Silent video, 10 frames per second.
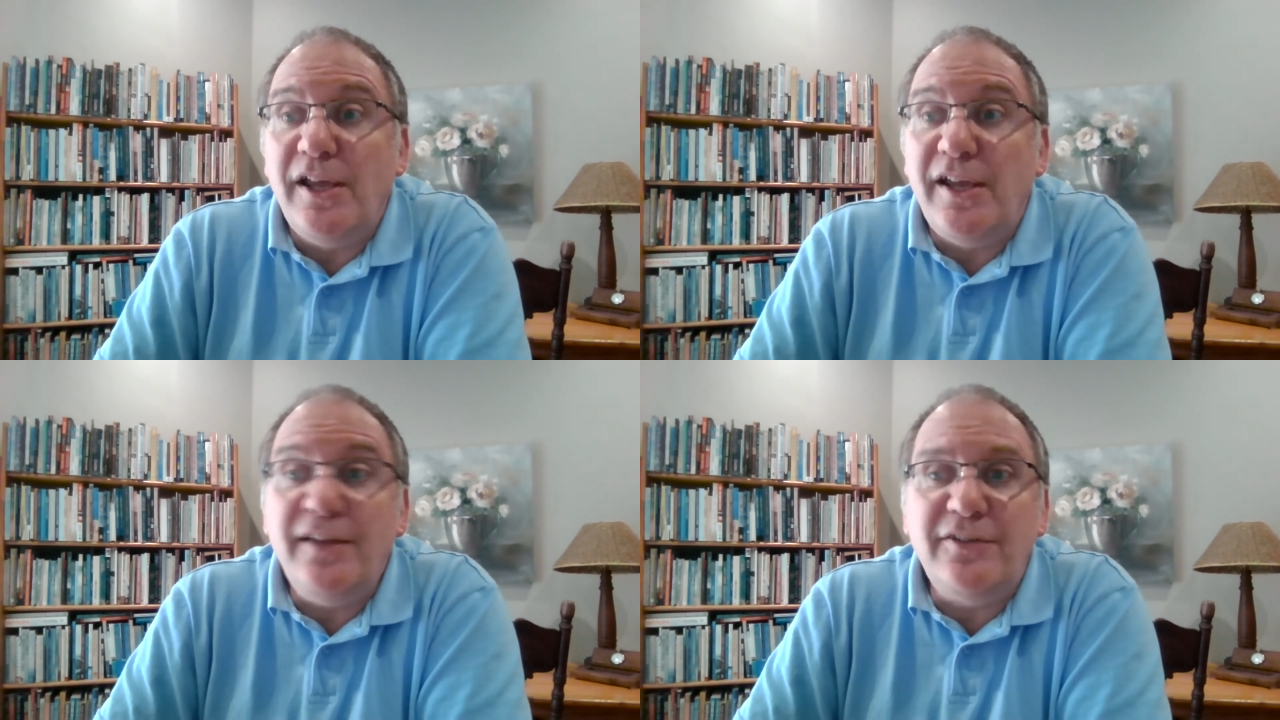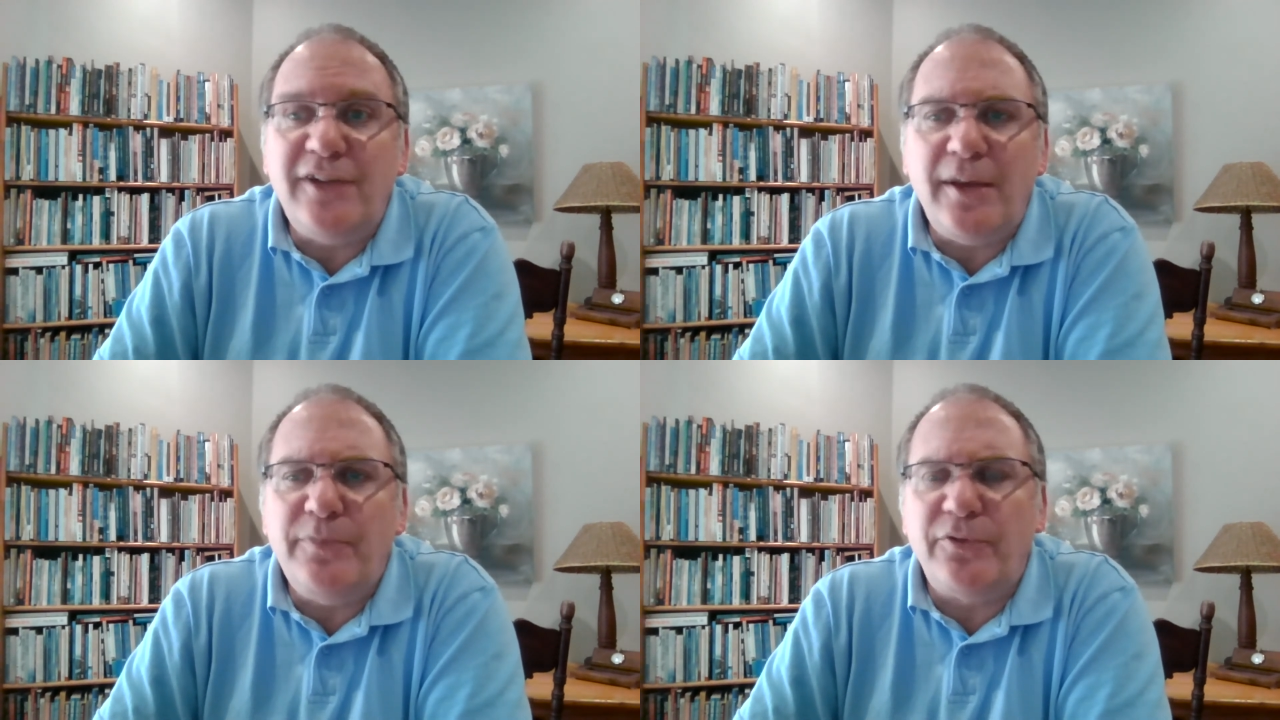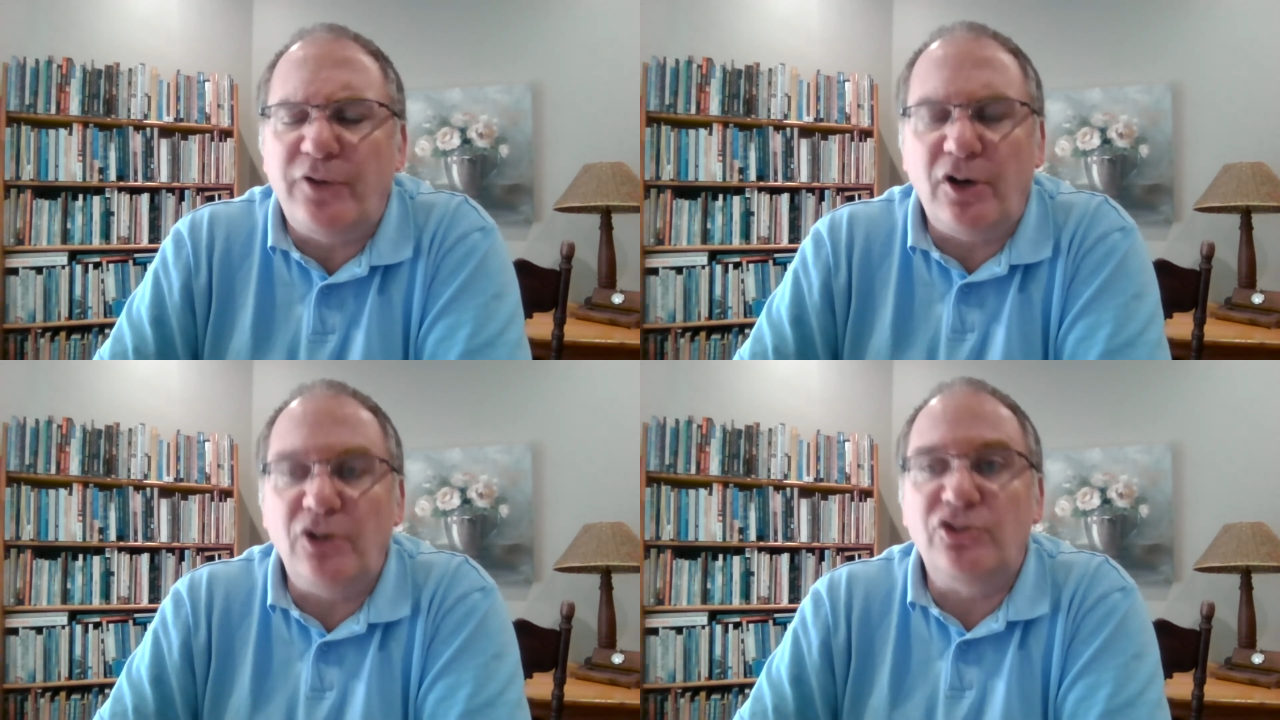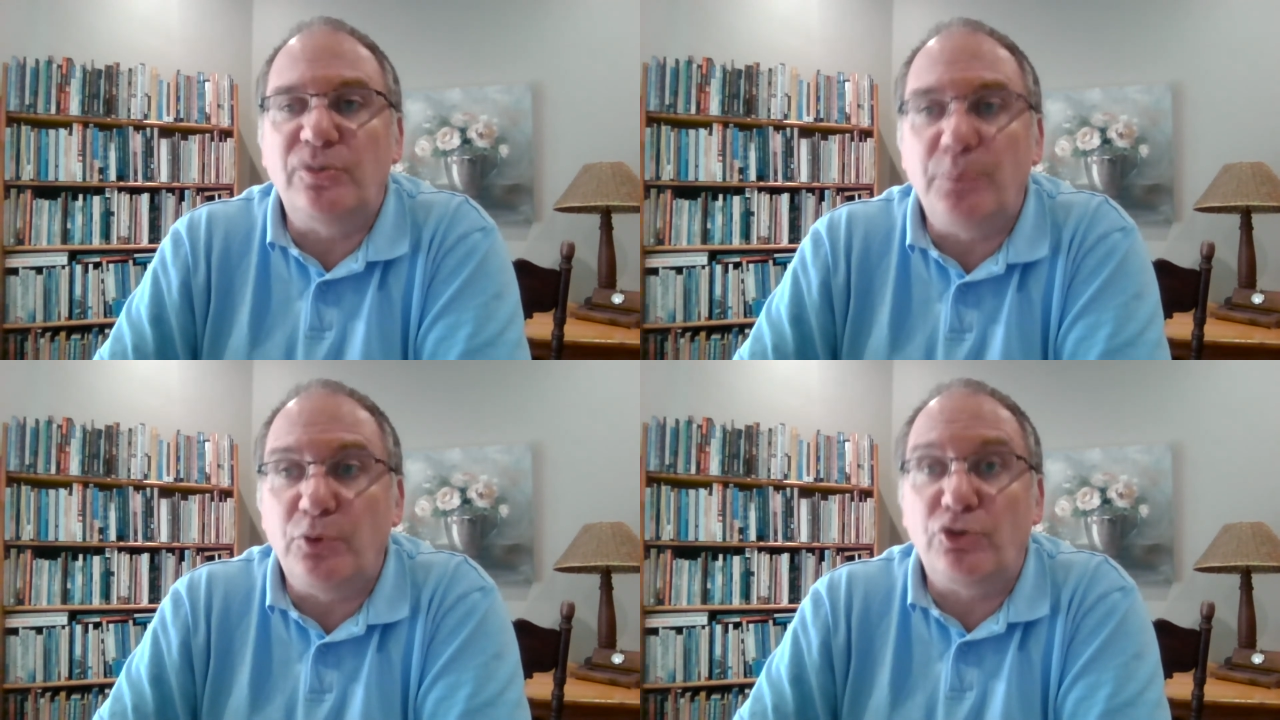in times of
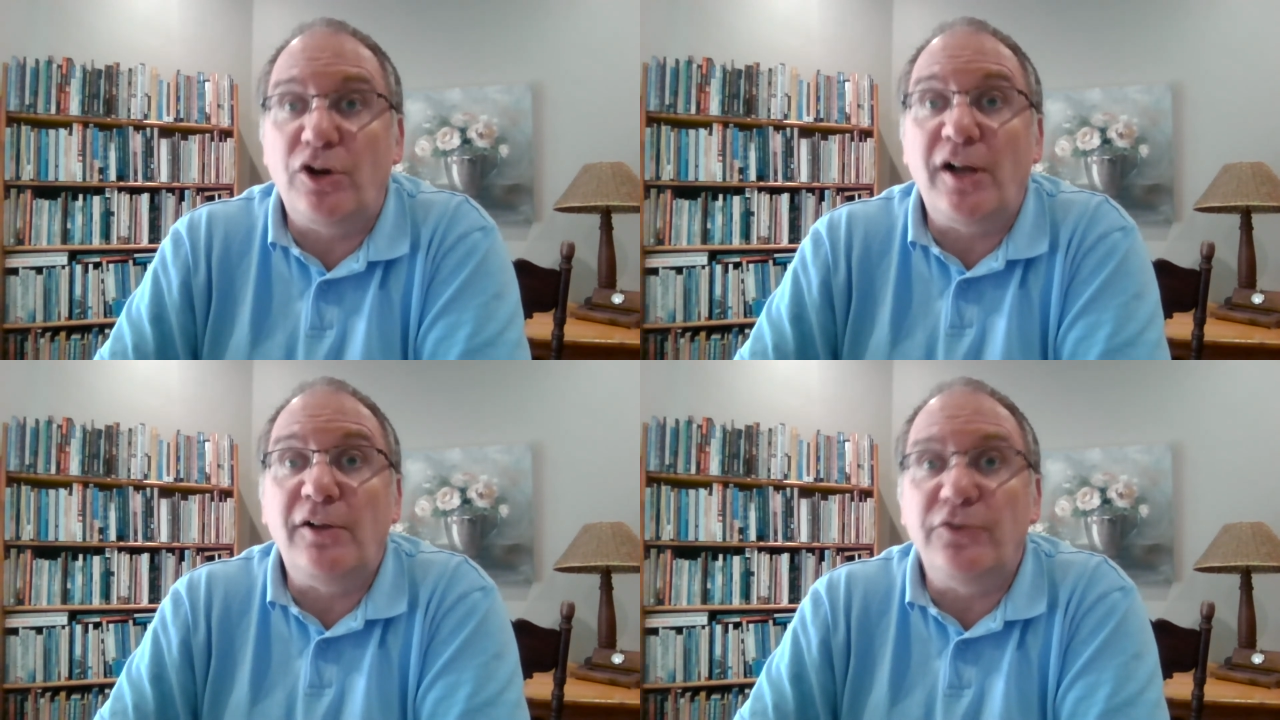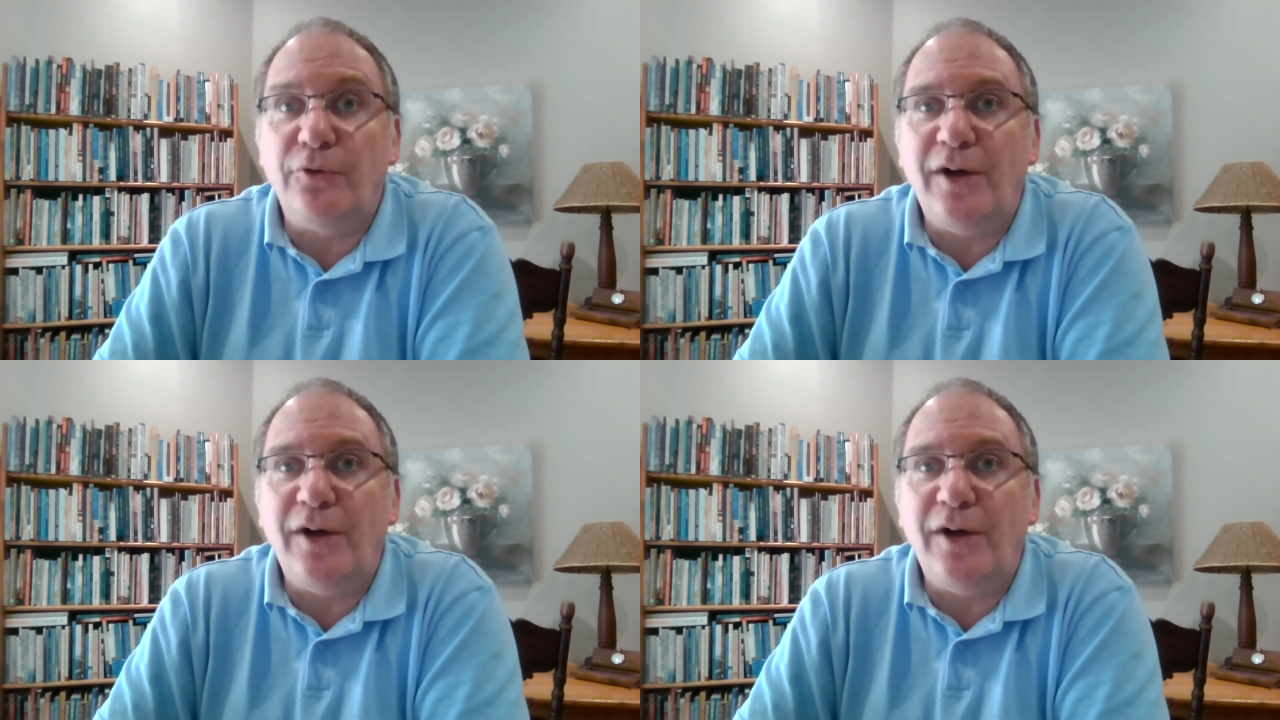hardship or trials or